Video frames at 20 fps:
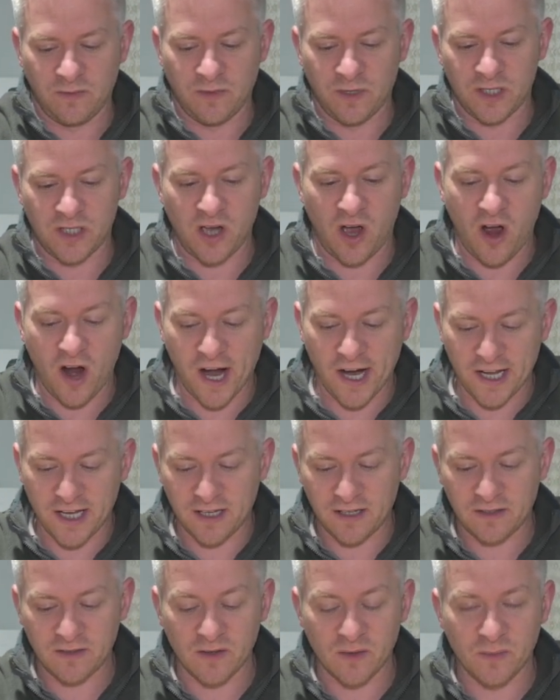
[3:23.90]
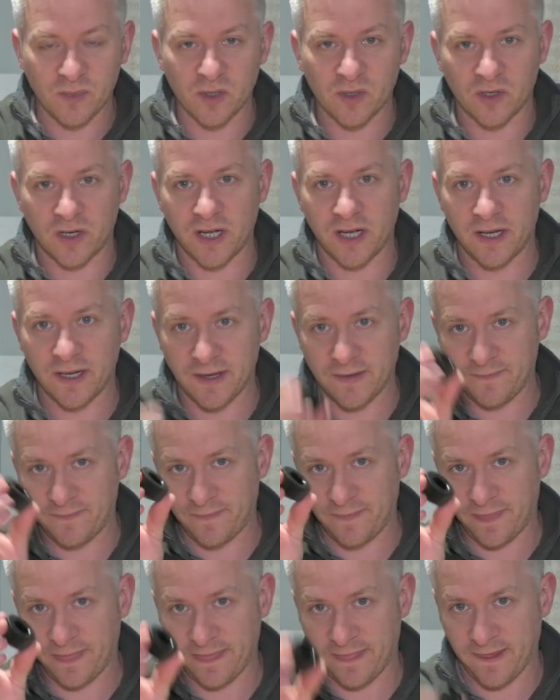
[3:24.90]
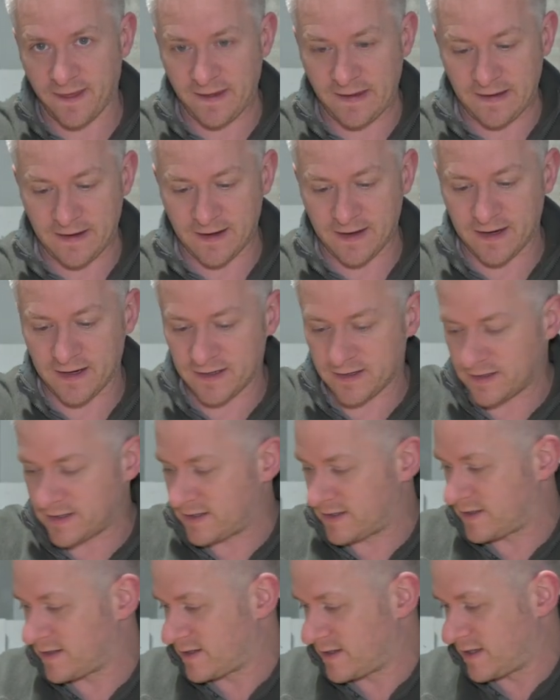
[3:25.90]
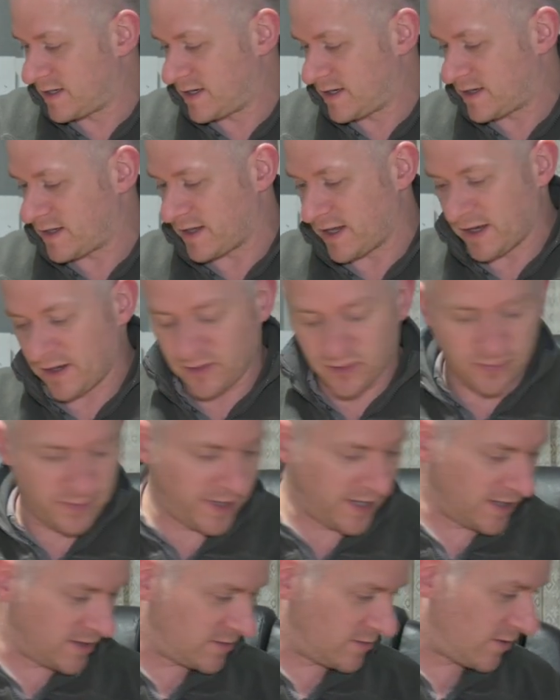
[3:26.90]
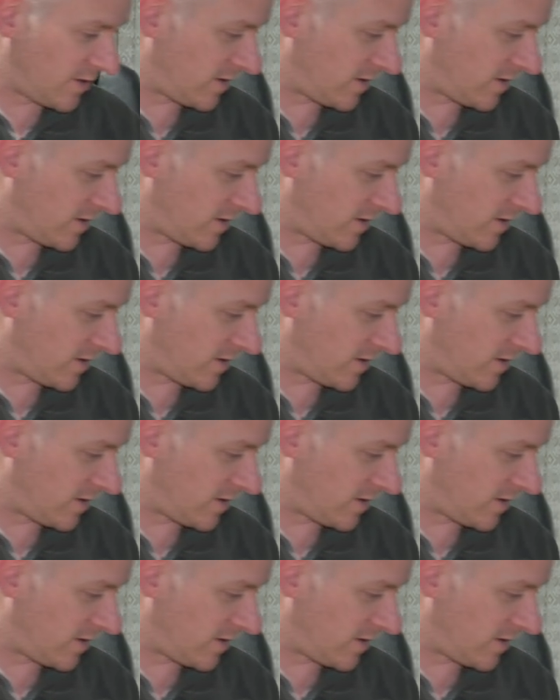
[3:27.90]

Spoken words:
was hiding the book and that little piece